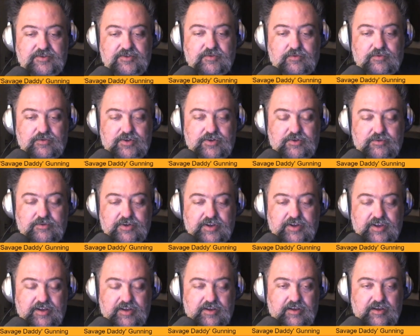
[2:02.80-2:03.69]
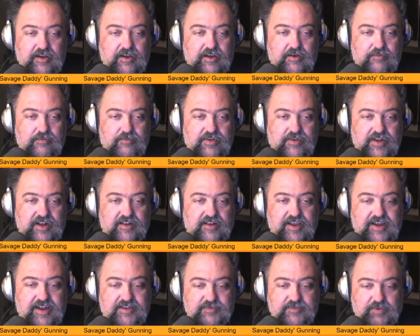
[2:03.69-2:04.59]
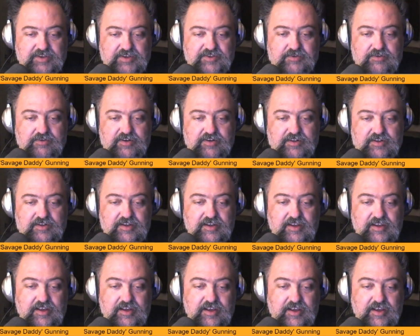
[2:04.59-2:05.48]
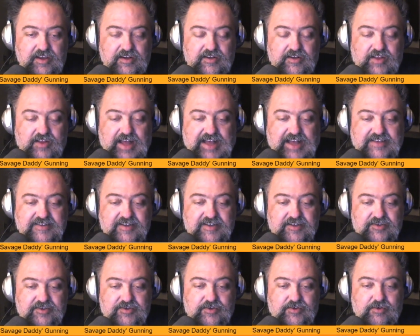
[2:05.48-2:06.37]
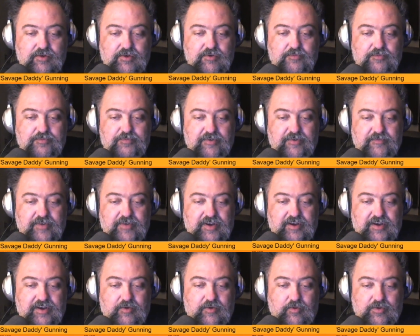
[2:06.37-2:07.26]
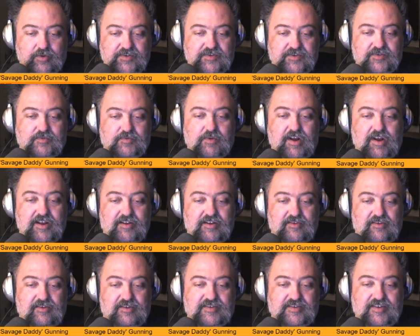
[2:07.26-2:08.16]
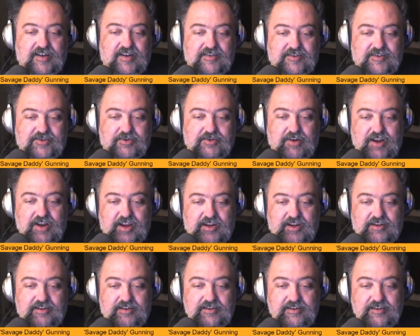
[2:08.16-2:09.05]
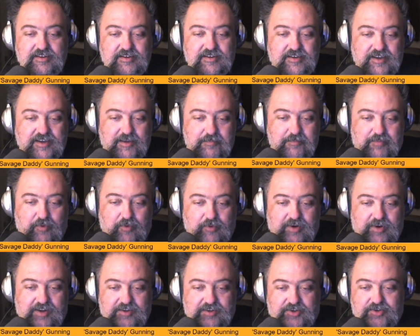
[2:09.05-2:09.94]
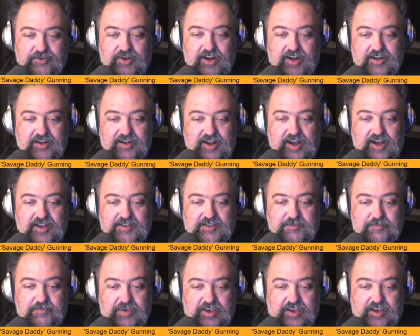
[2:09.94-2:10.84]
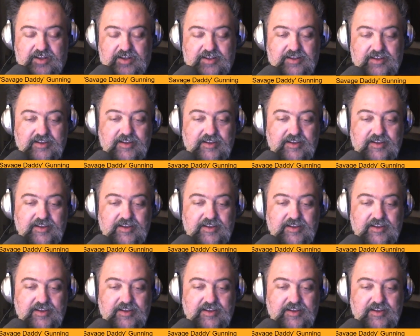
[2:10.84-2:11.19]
or doing a Deadlands Western classic trope of horses riding alongside the train and boarding the train at high speed.